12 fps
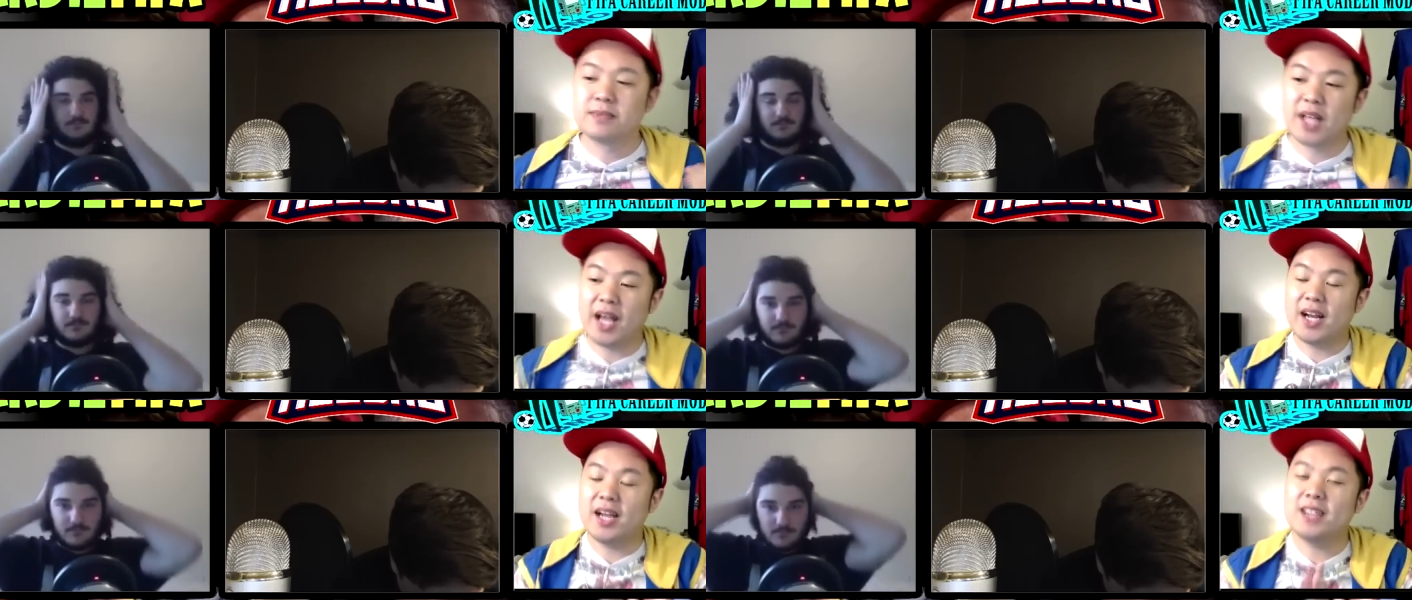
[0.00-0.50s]

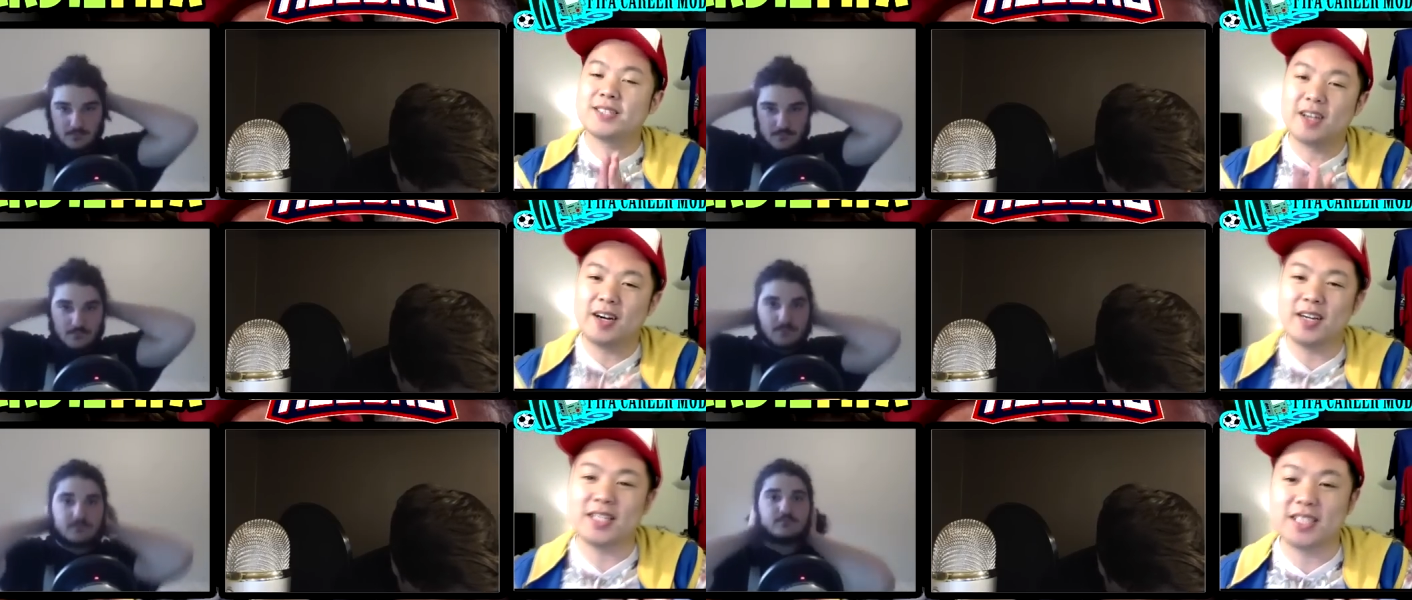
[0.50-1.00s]
Speaker 1: And as
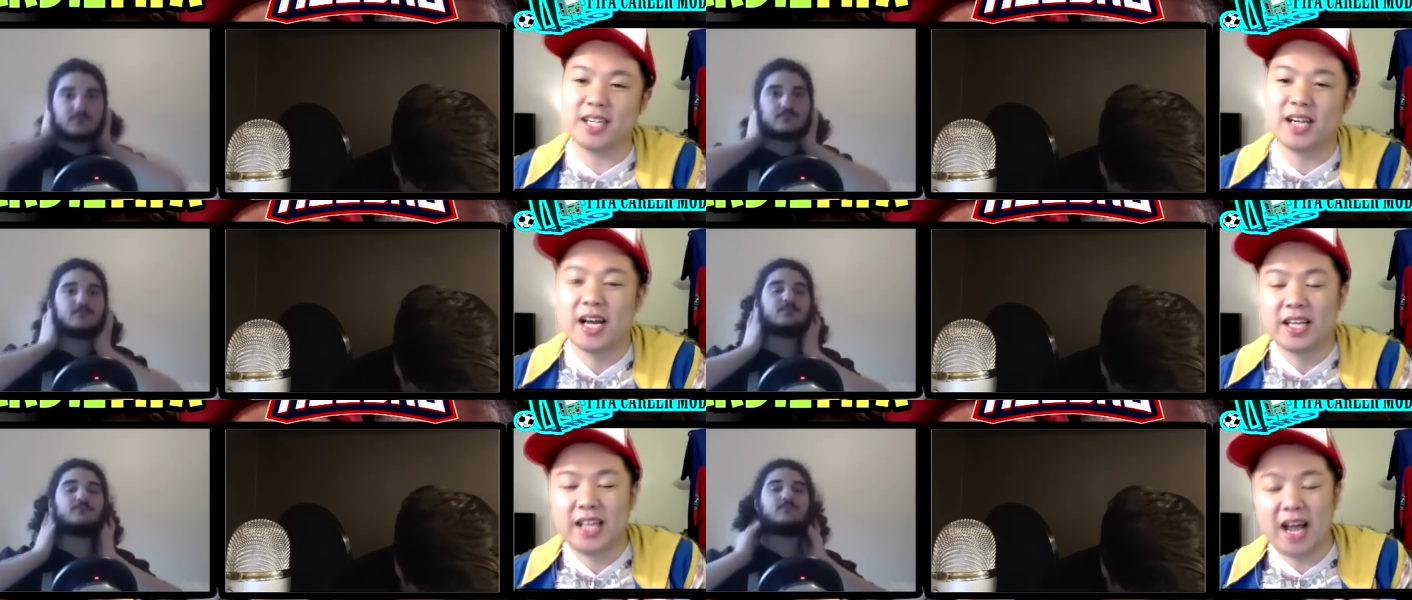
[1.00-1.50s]
Gardie said,
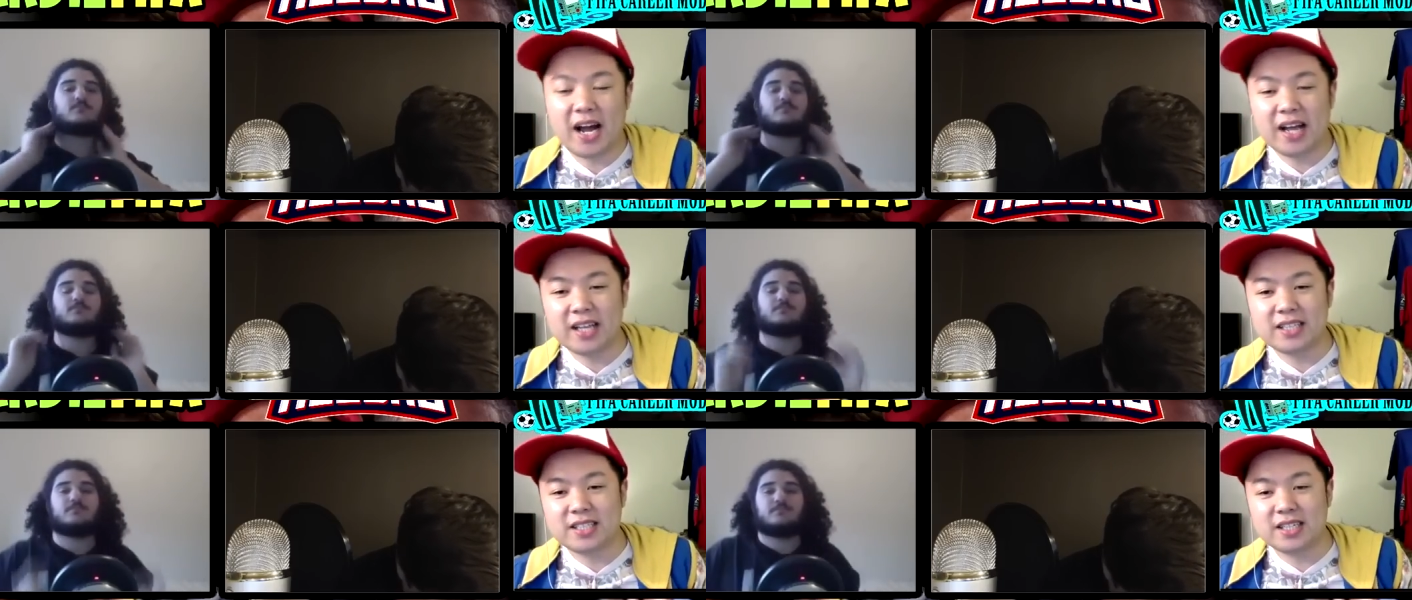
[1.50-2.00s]
yeah,
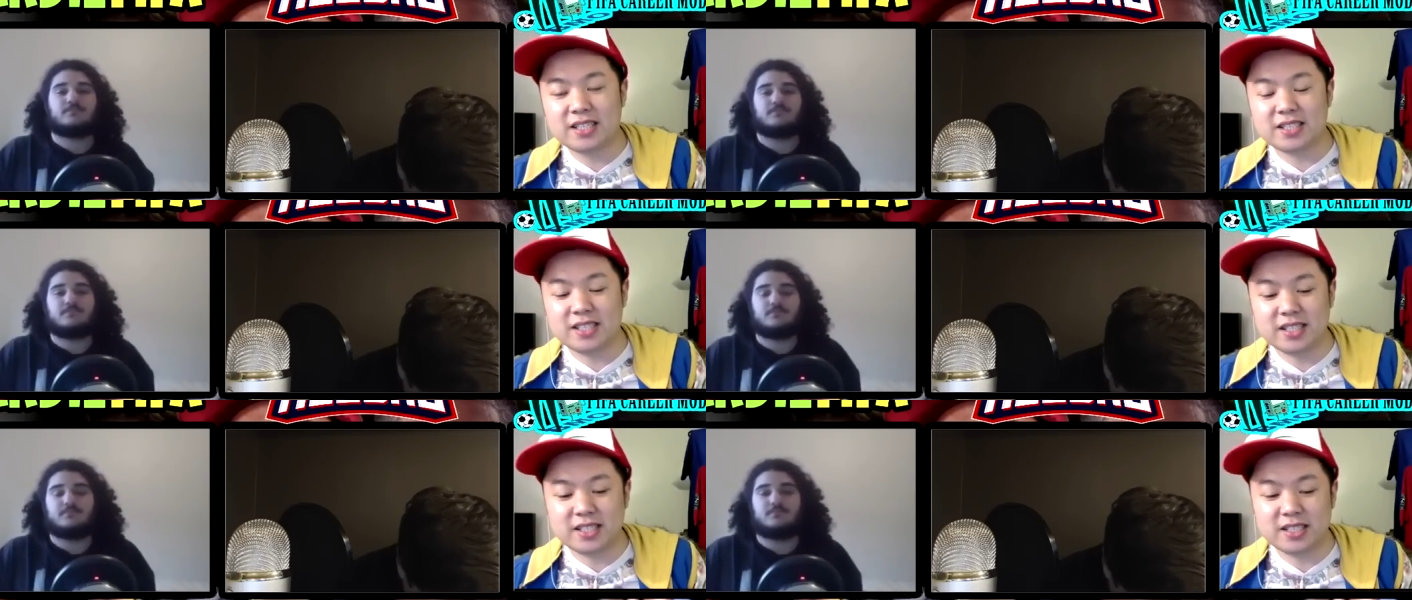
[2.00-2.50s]
it does,
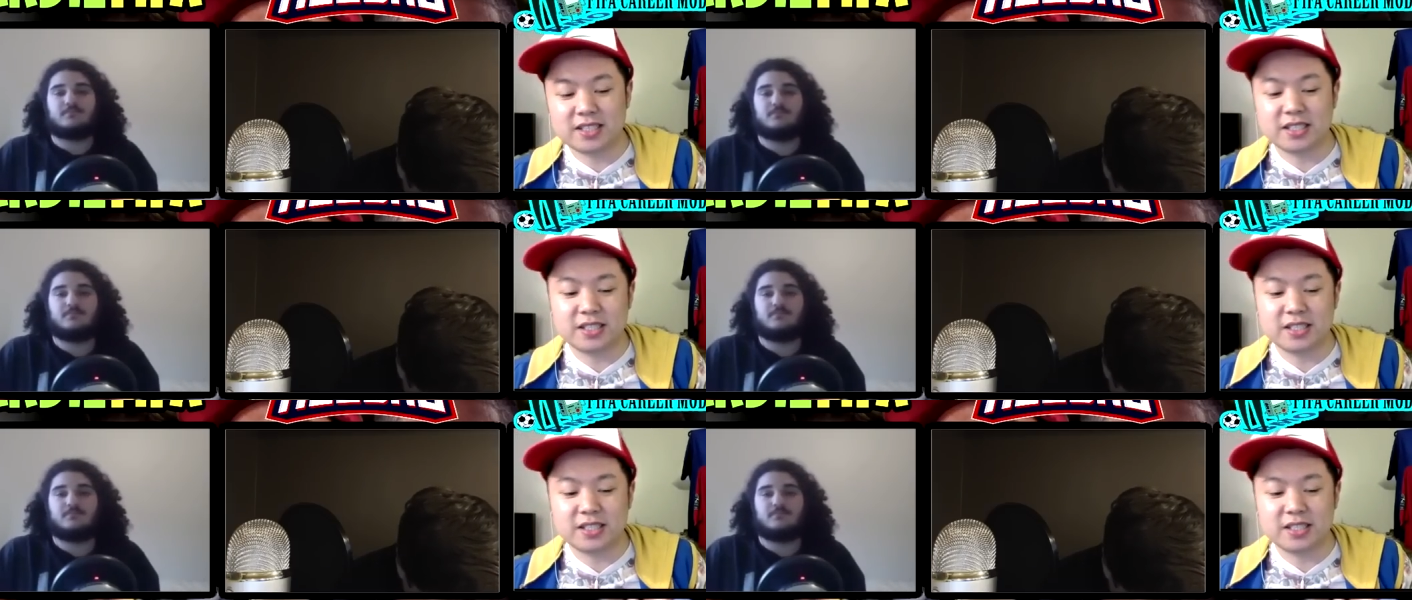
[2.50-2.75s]
it does.